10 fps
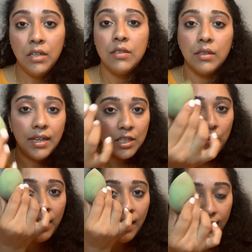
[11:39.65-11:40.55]
So that's
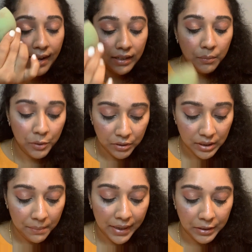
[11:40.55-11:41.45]
why I like a
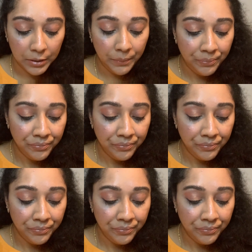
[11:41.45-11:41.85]
beauty blender.